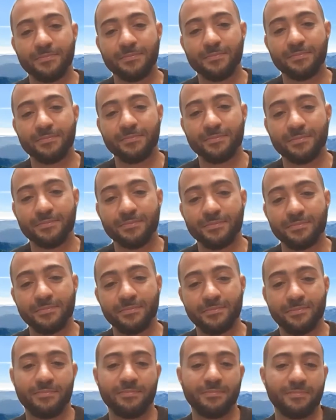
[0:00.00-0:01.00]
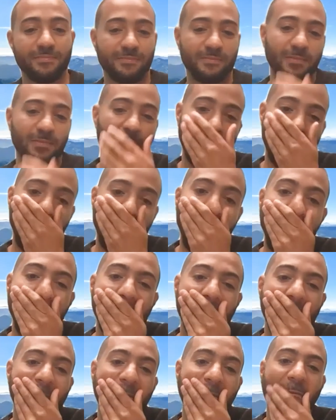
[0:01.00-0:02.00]

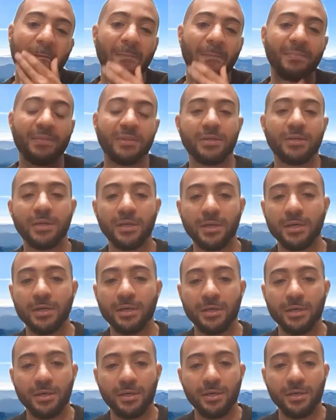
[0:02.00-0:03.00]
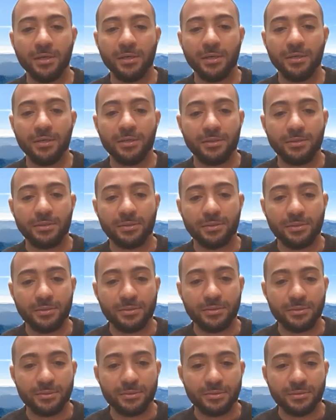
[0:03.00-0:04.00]

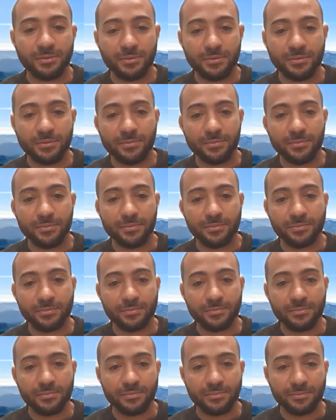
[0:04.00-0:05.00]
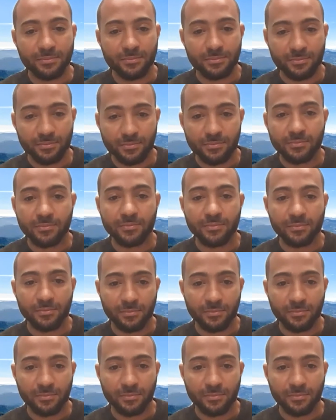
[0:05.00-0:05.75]
[no speech]